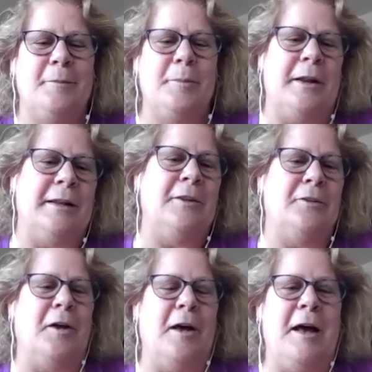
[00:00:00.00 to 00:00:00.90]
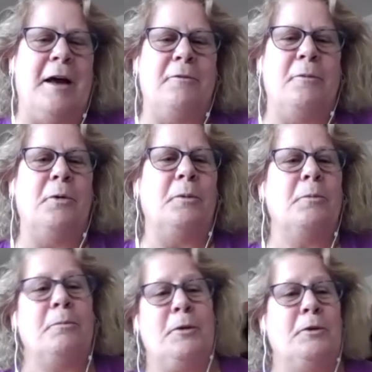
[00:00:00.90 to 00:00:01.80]
But at least
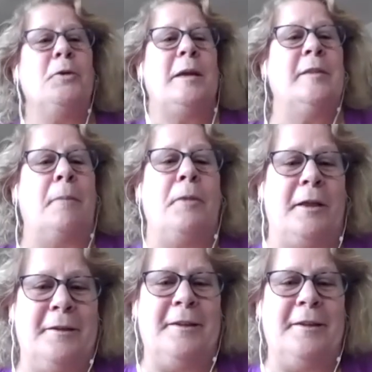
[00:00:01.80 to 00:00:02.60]
they're doing something.